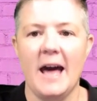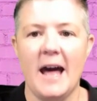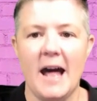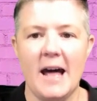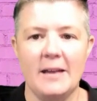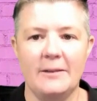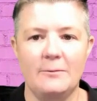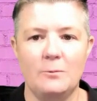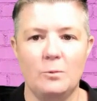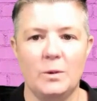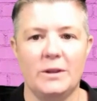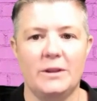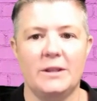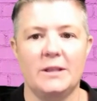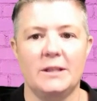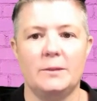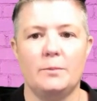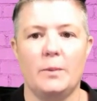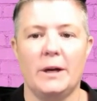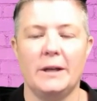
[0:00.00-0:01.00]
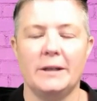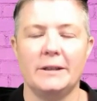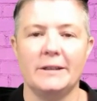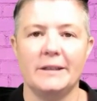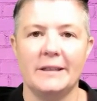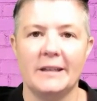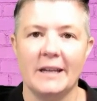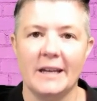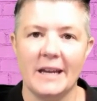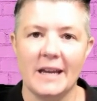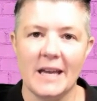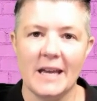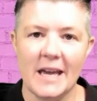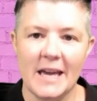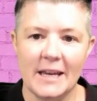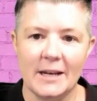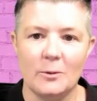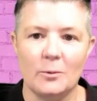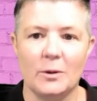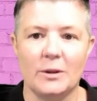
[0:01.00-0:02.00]
Add with this button,
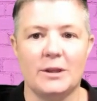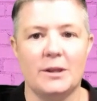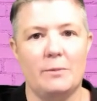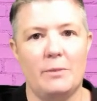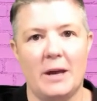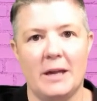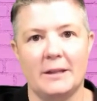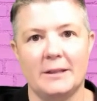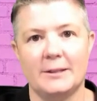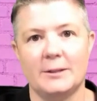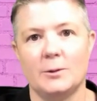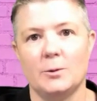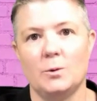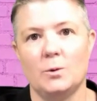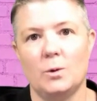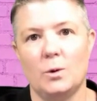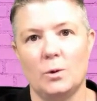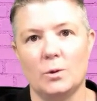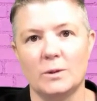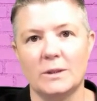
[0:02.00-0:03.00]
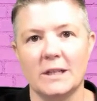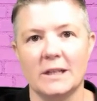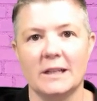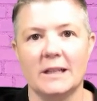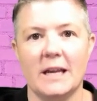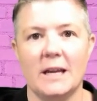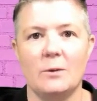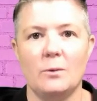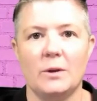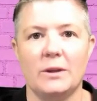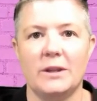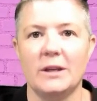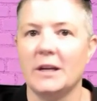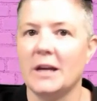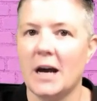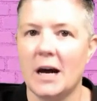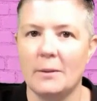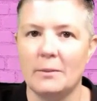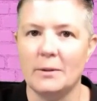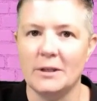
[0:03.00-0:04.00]
edit with the pencil or delete with the
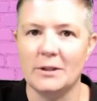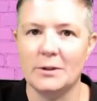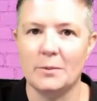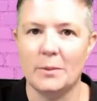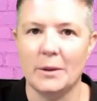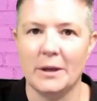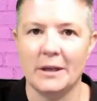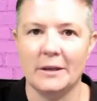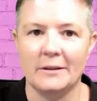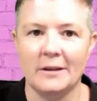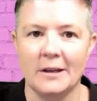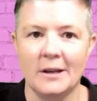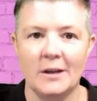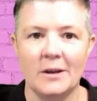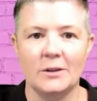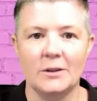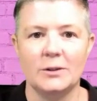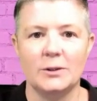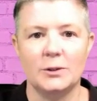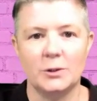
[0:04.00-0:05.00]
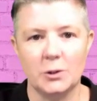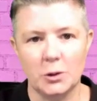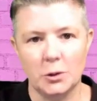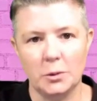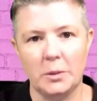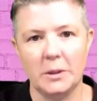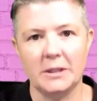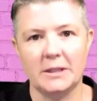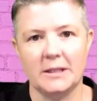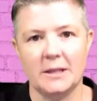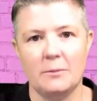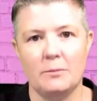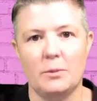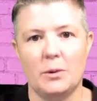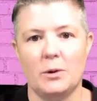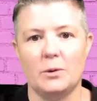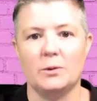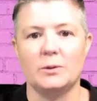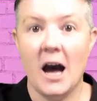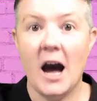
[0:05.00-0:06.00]
garbage bin. Super
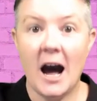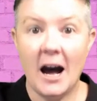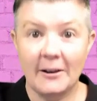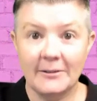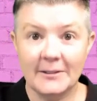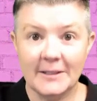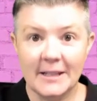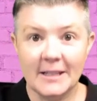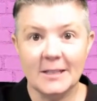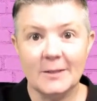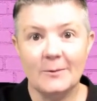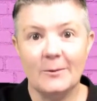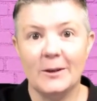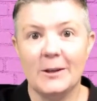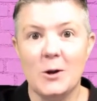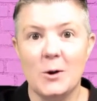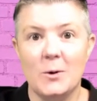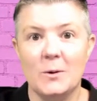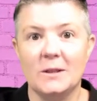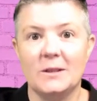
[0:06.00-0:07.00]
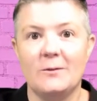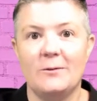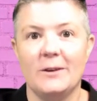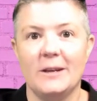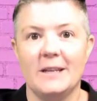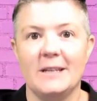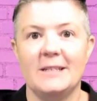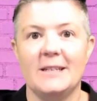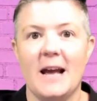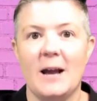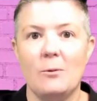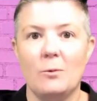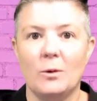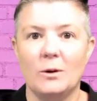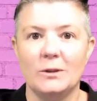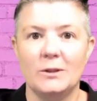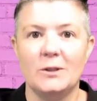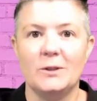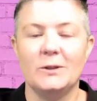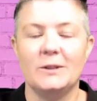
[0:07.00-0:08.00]
simple. After this video is finished, I
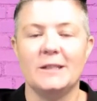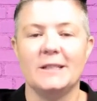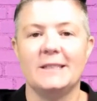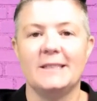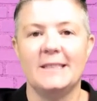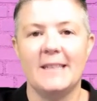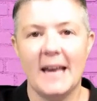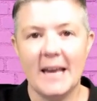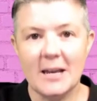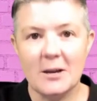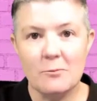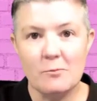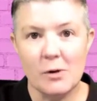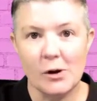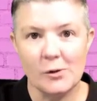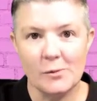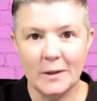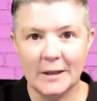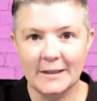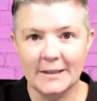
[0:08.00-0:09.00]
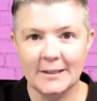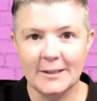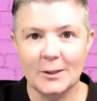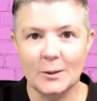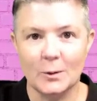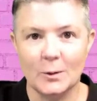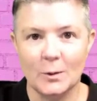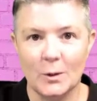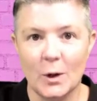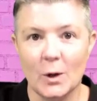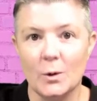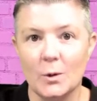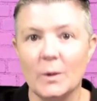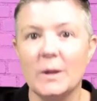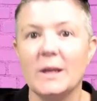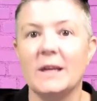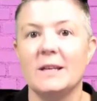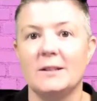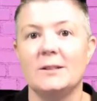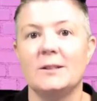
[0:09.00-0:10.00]
want you to take a moment to go
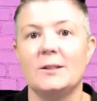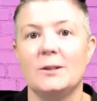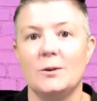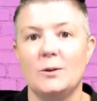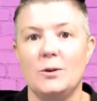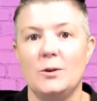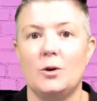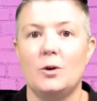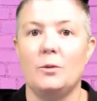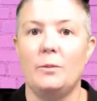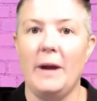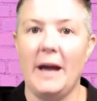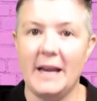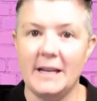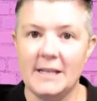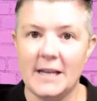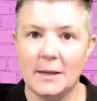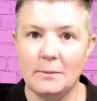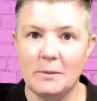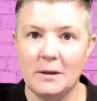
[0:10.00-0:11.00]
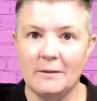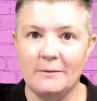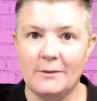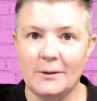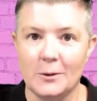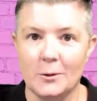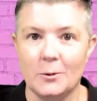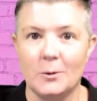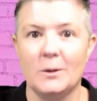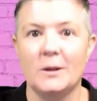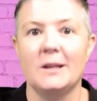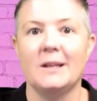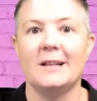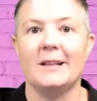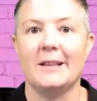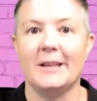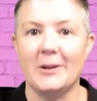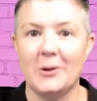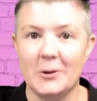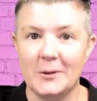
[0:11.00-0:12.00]
into your page admin view,
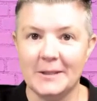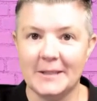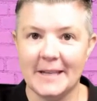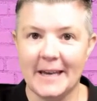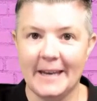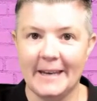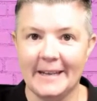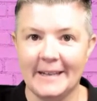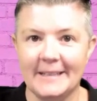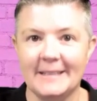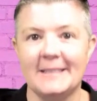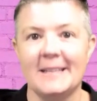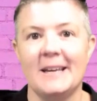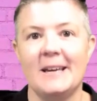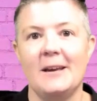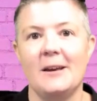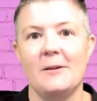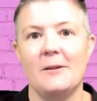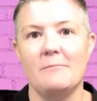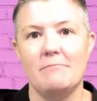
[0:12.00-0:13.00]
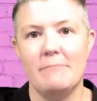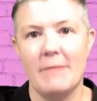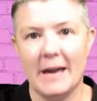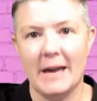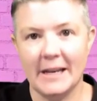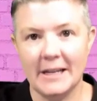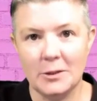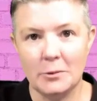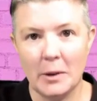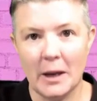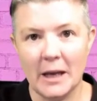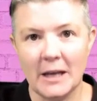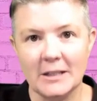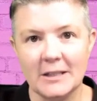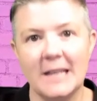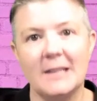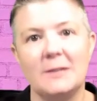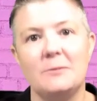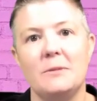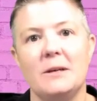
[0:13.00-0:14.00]
click on settings, manage page
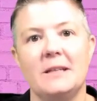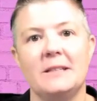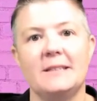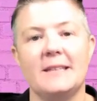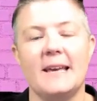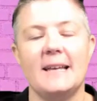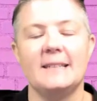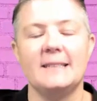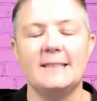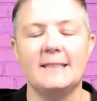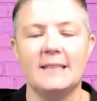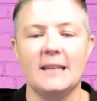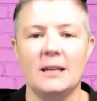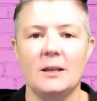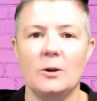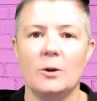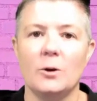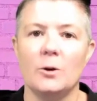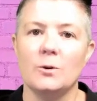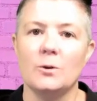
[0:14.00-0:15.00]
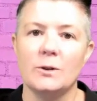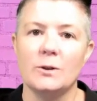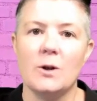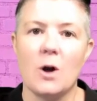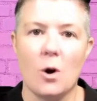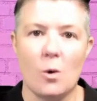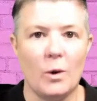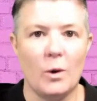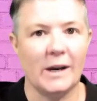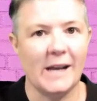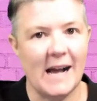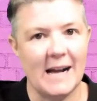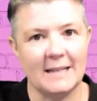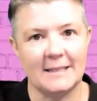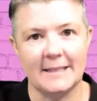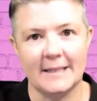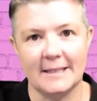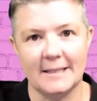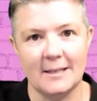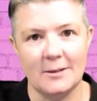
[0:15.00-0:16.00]
admins and see who's got what
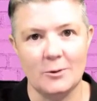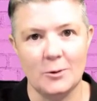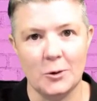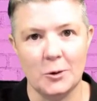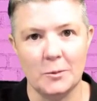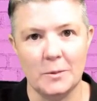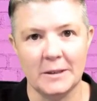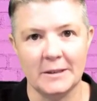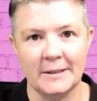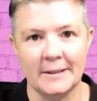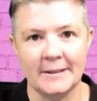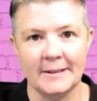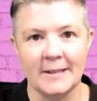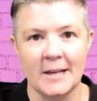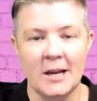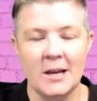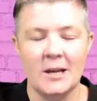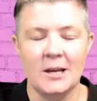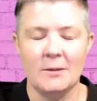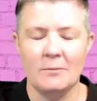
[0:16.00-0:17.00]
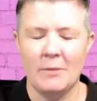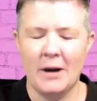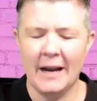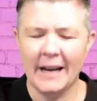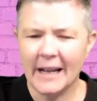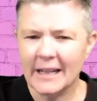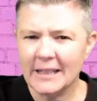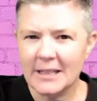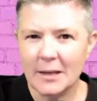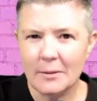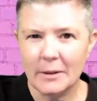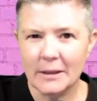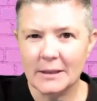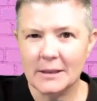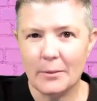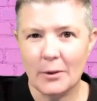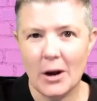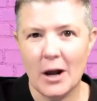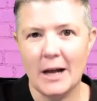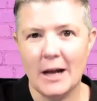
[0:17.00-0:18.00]
access in your business. You might actually be
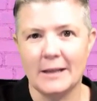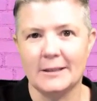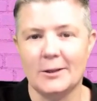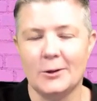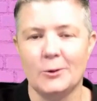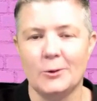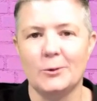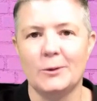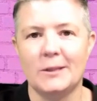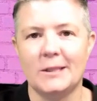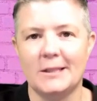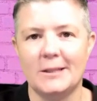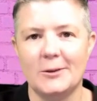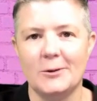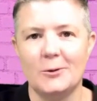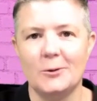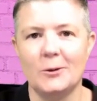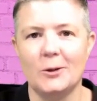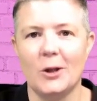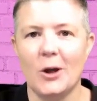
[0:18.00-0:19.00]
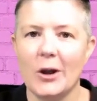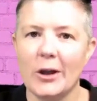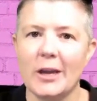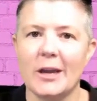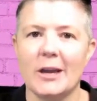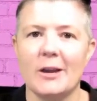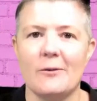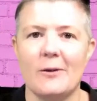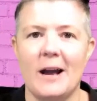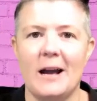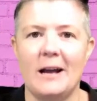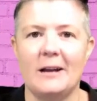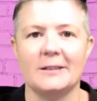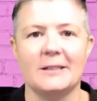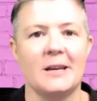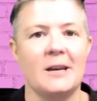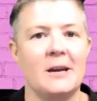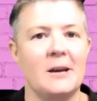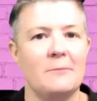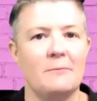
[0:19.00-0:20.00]
surprised who's still lurking
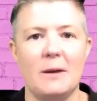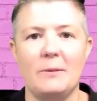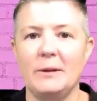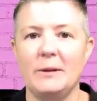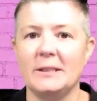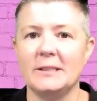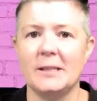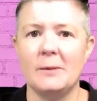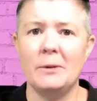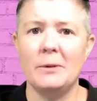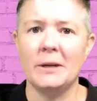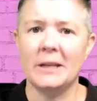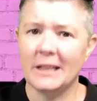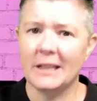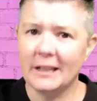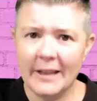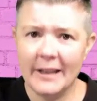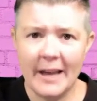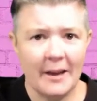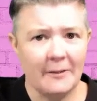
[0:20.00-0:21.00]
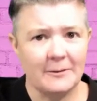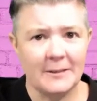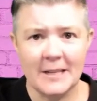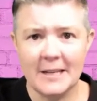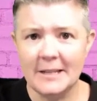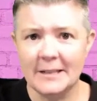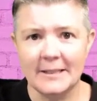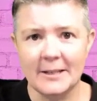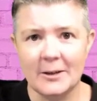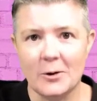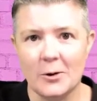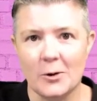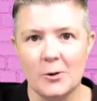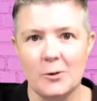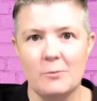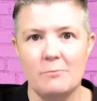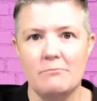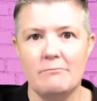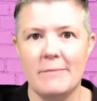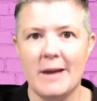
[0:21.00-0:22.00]
around. Maybe it's somebody that left years ago.
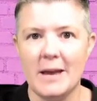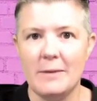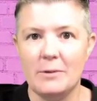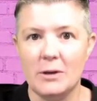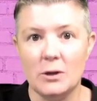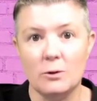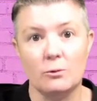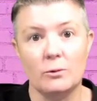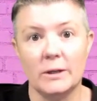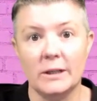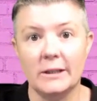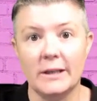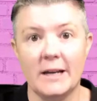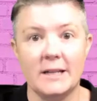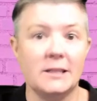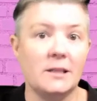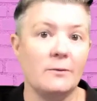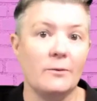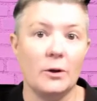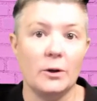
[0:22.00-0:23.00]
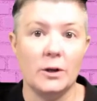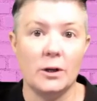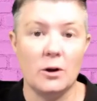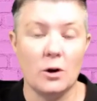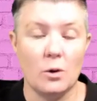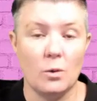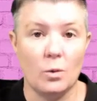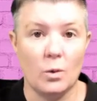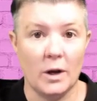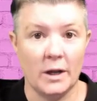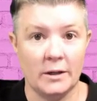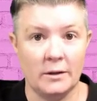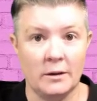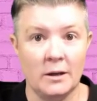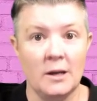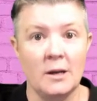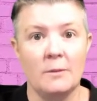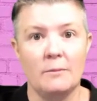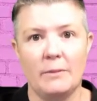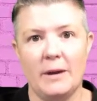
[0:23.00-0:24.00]
Maybe you realize you've only got one
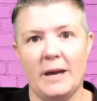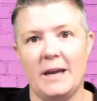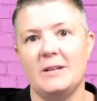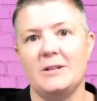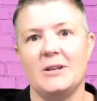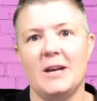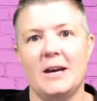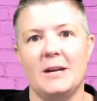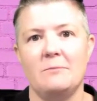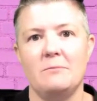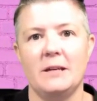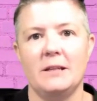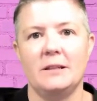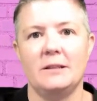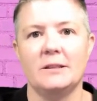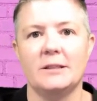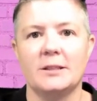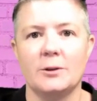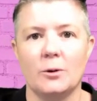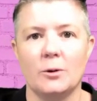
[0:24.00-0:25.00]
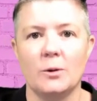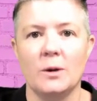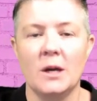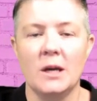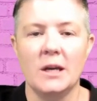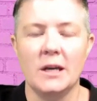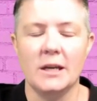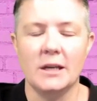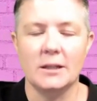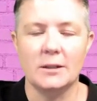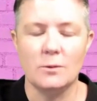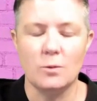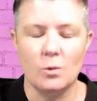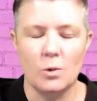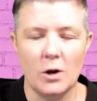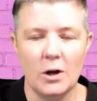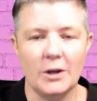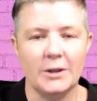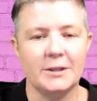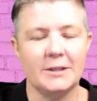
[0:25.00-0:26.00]
page admin. So it's
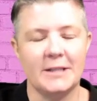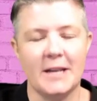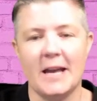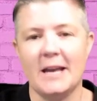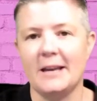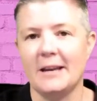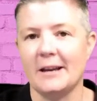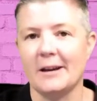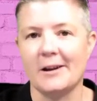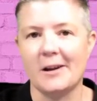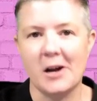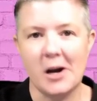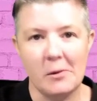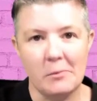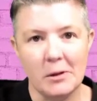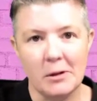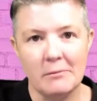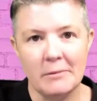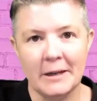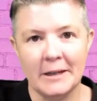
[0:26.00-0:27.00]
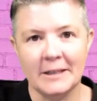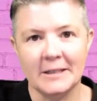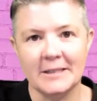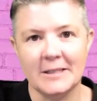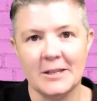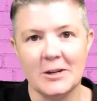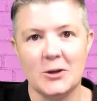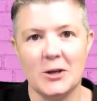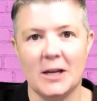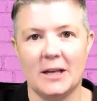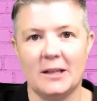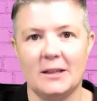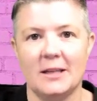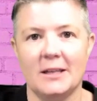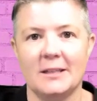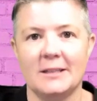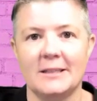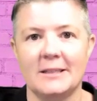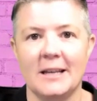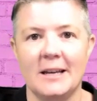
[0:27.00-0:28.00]
worth taking a couple of minutes to check
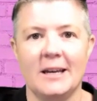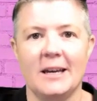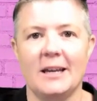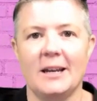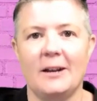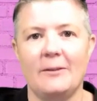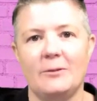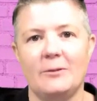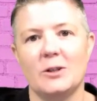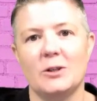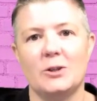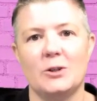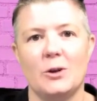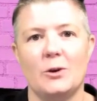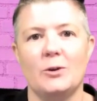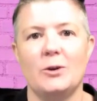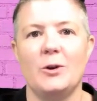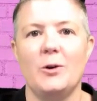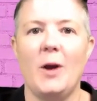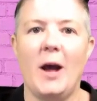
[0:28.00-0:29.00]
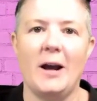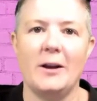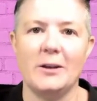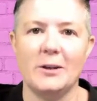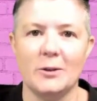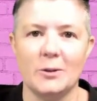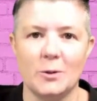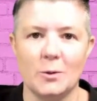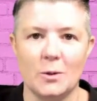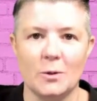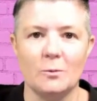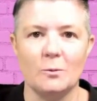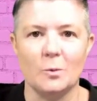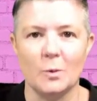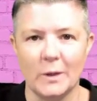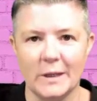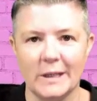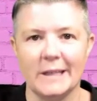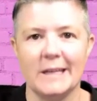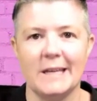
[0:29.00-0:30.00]
this. And I've just shown you how you can do it
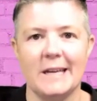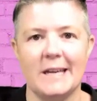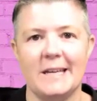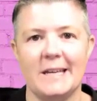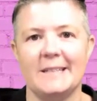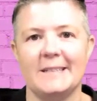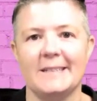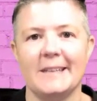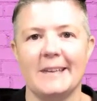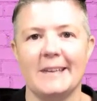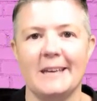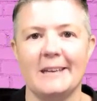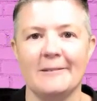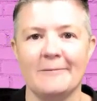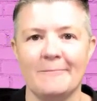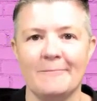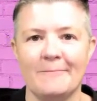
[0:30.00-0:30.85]
really easily.